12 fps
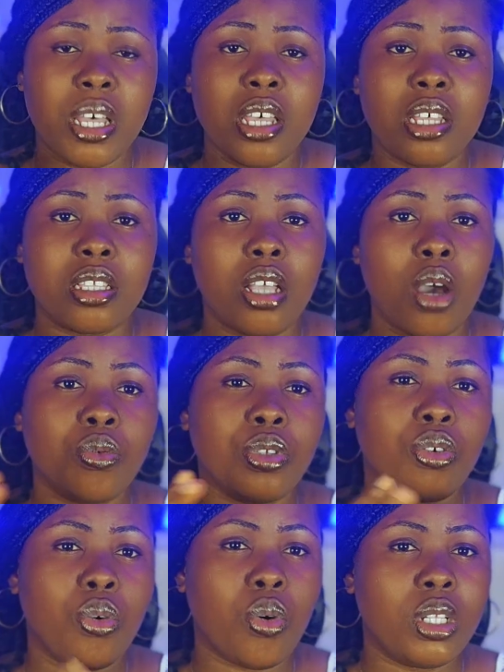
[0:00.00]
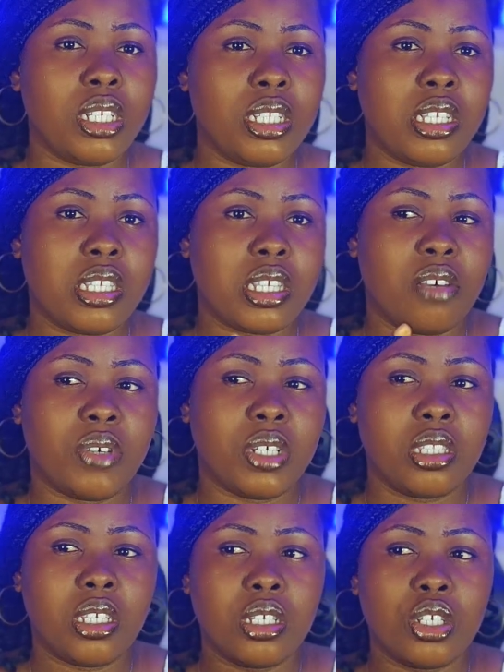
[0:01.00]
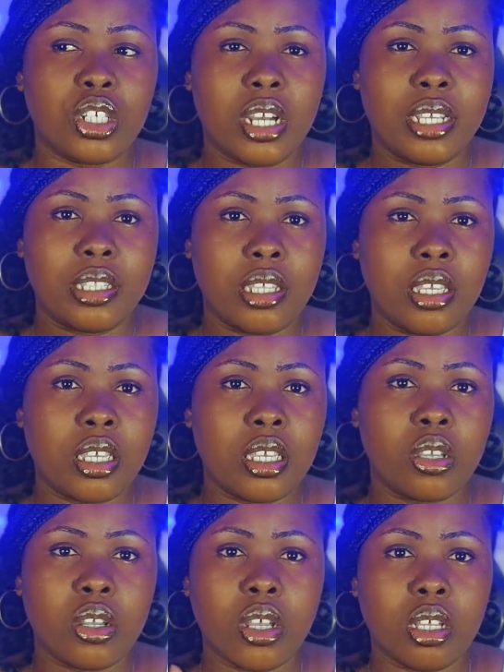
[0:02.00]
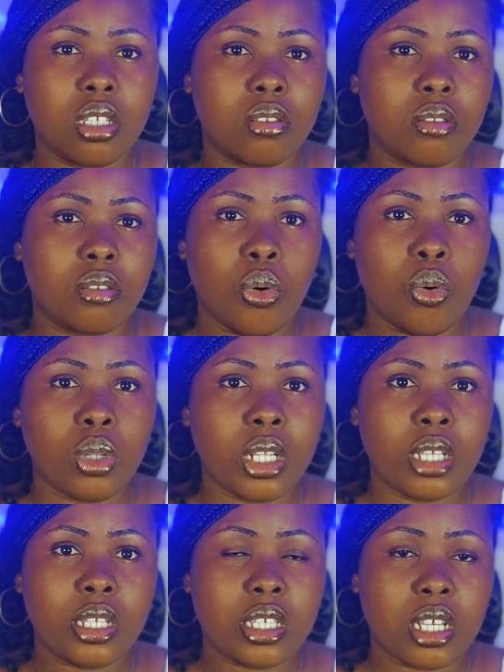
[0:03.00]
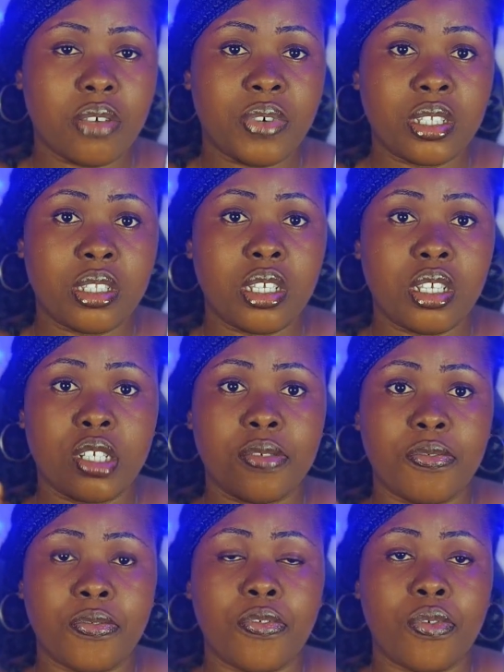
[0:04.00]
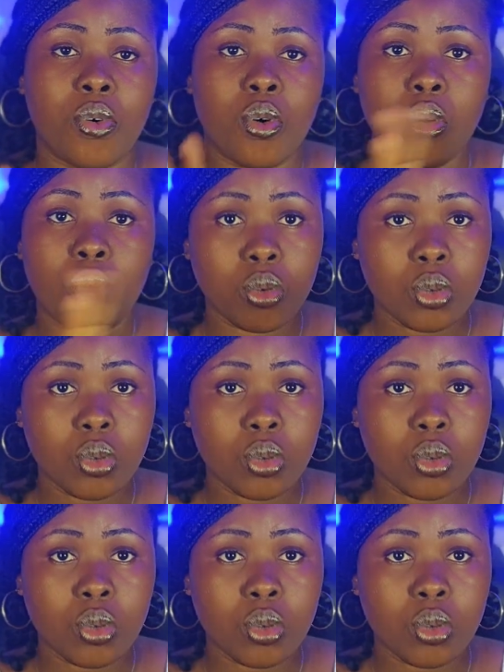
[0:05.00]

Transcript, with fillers: Now the only disadvantage, I think the only disadvantage for